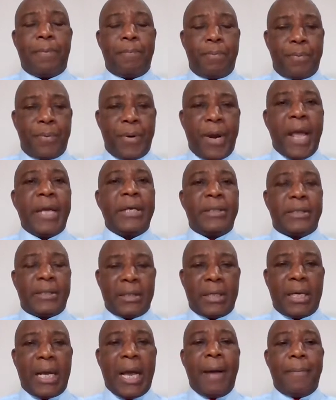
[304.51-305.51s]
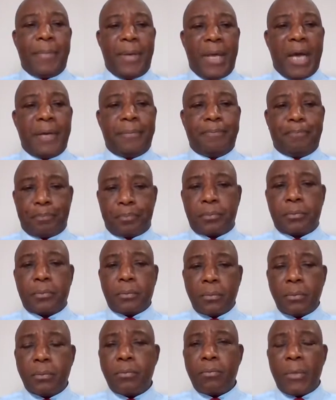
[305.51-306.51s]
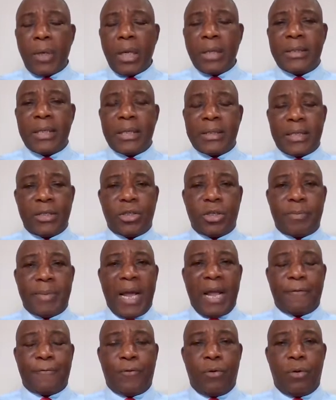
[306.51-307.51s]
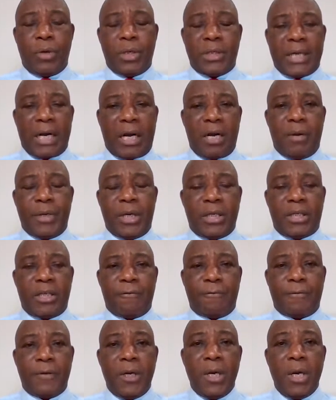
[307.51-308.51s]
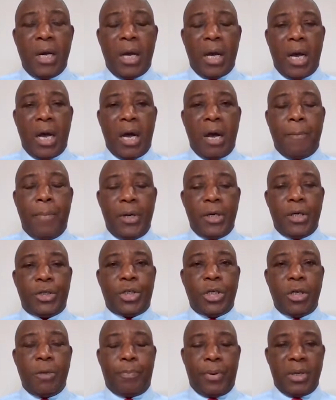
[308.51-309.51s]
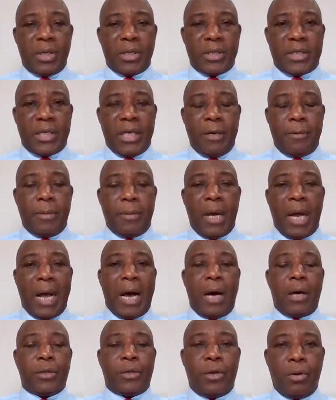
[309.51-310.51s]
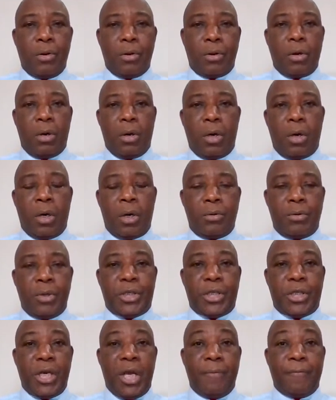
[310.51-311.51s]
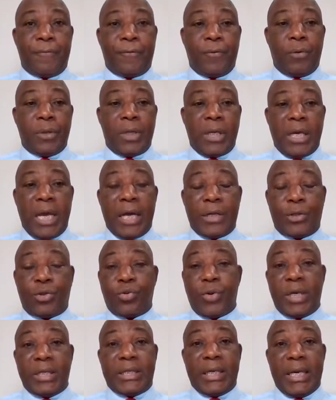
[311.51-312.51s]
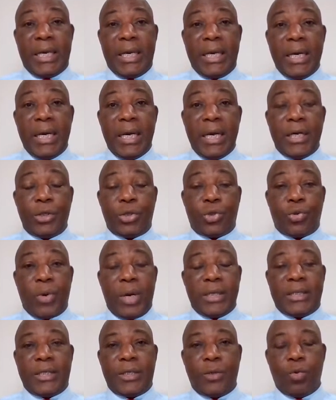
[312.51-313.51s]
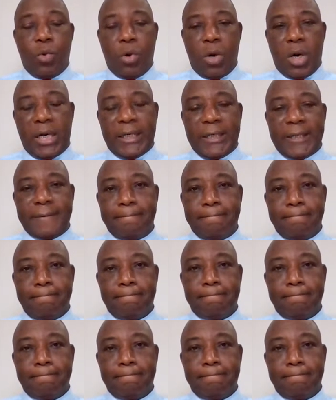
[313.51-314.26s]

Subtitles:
praised Gambia, the central bank, for its accommodative monetary policy outlook or regime for the year 2021.